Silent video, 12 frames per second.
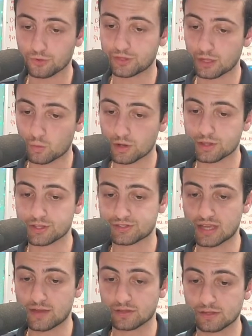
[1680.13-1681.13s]
and then 1 in the
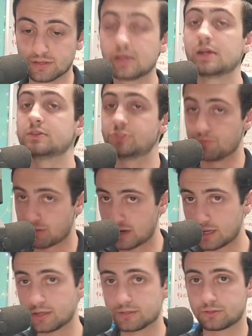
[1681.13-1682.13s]
7th to bring
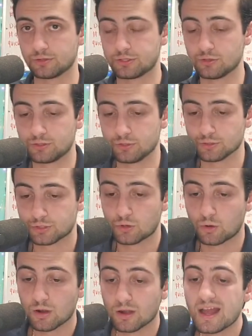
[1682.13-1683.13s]
it to a 2-2
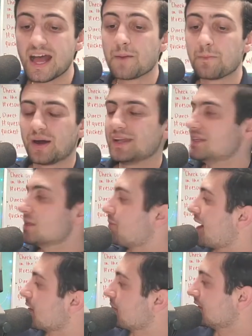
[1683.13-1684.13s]
score. But in the
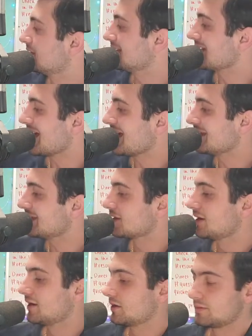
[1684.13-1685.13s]
bottom of the 8th,
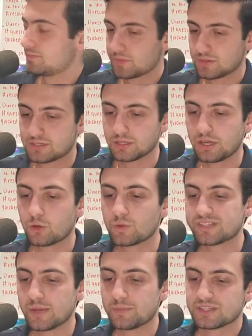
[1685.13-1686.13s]
Toledo
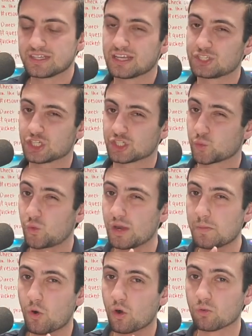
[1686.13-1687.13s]
was able to get just one
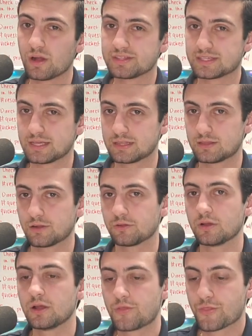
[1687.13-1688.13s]
more run to get their
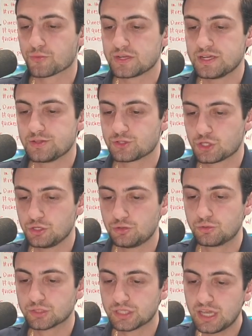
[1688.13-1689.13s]

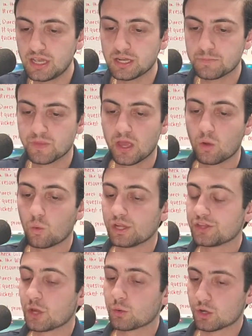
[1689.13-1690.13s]
3-2 lead, one
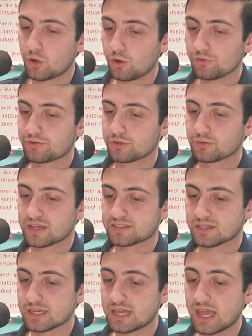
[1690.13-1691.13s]
that they would hold for the rest
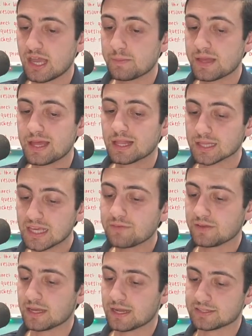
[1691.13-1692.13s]
of the game,
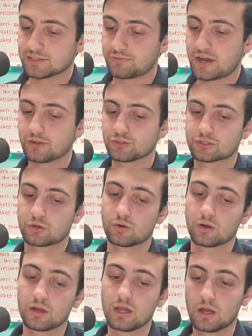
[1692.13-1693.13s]
leaving it as the final
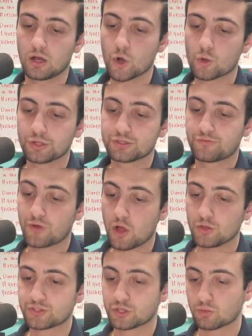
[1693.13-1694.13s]
score. Oakland
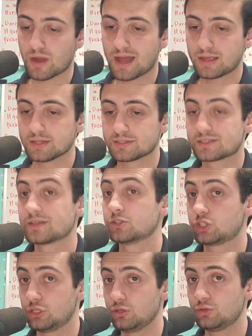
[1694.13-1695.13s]
falls to the Rockets
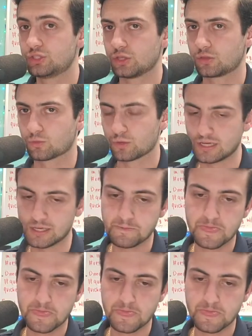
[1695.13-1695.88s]
2-3.